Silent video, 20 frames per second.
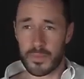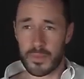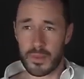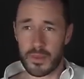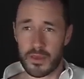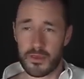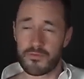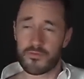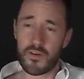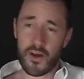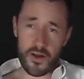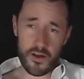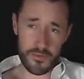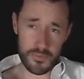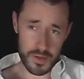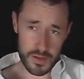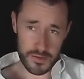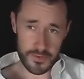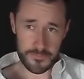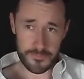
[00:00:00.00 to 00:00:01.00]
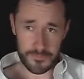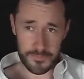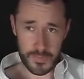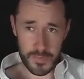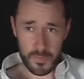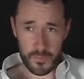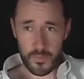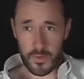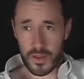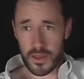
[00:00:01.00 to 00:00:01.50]
environment
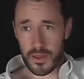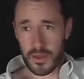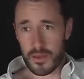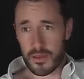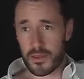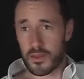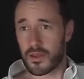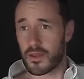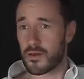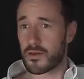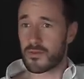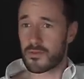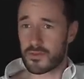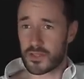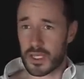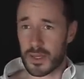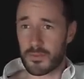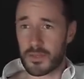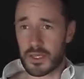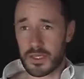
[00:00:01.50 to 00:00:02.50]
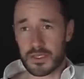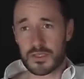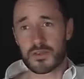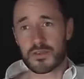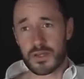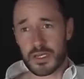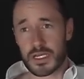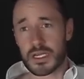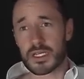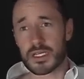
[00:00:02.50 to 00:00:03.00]
where Japanese or
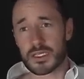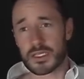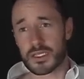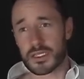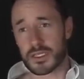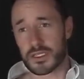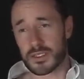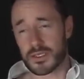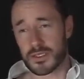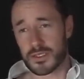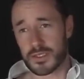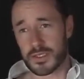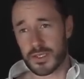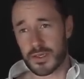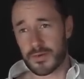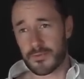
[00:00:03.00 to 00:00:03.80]
English is